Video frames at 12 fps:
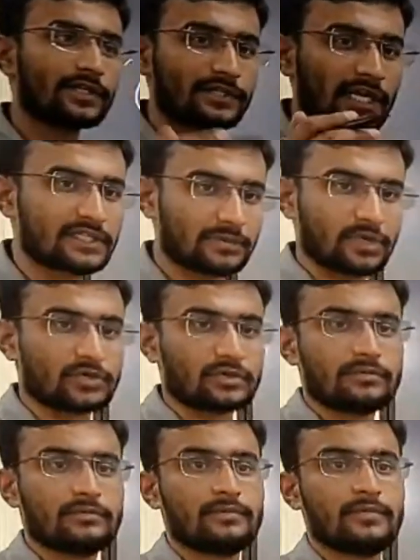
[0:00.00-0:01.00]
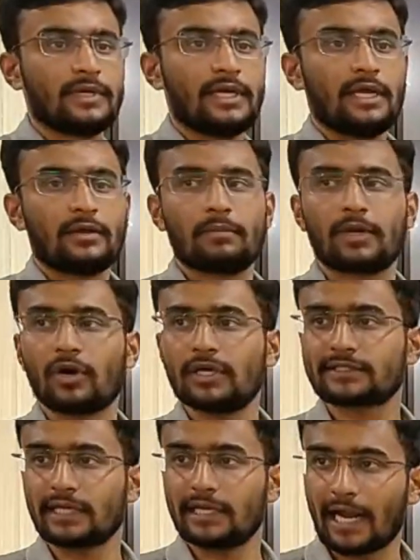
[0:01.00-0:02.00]
a state subject. Because
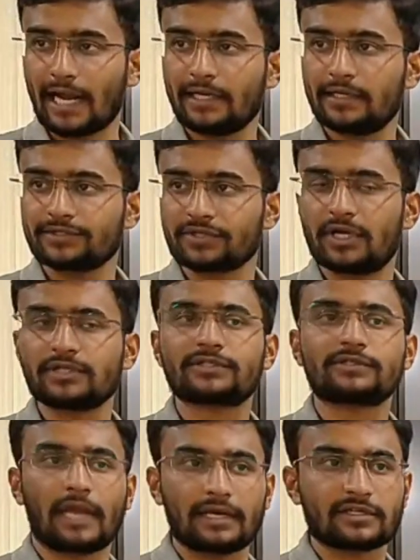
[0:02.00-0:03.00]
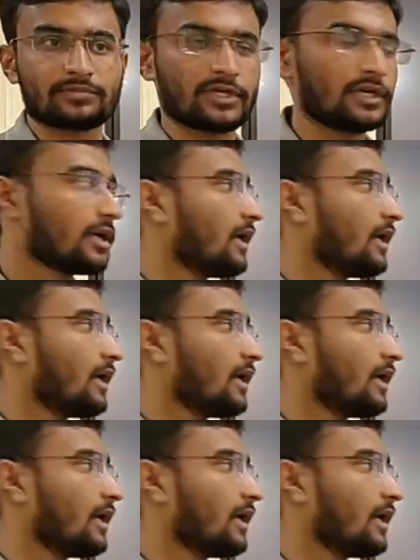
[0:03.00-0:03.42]
land is a state subject,